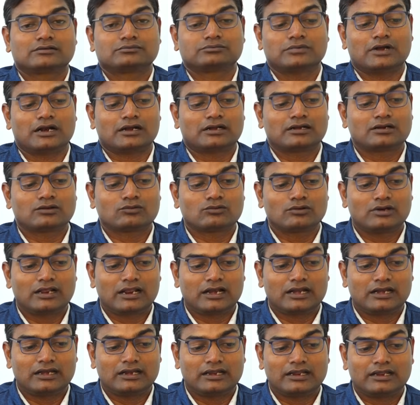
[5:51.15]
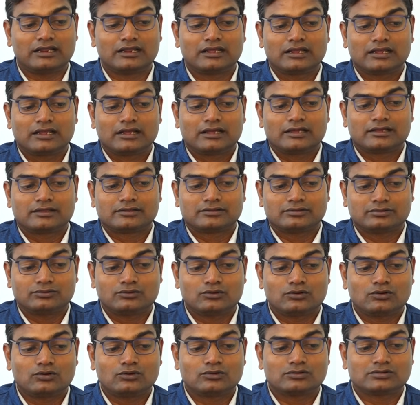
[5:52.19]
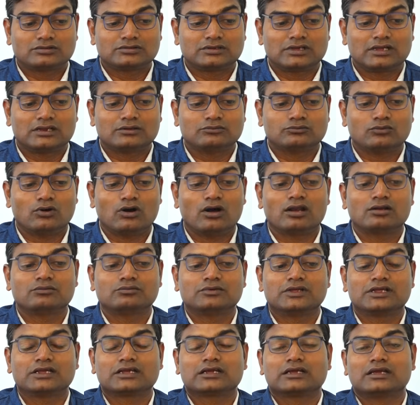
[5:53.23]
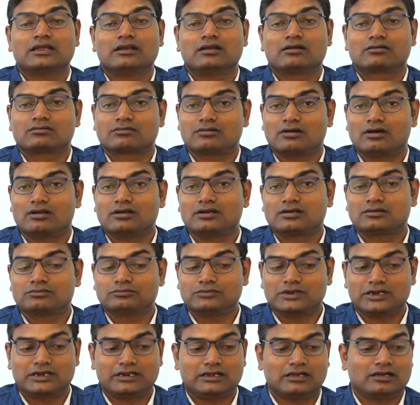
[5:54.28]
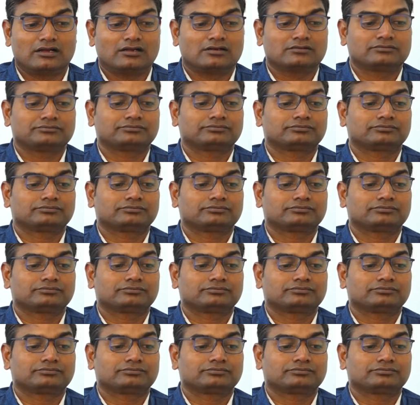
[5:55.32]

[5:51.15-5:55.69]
particularly those involving electronic media.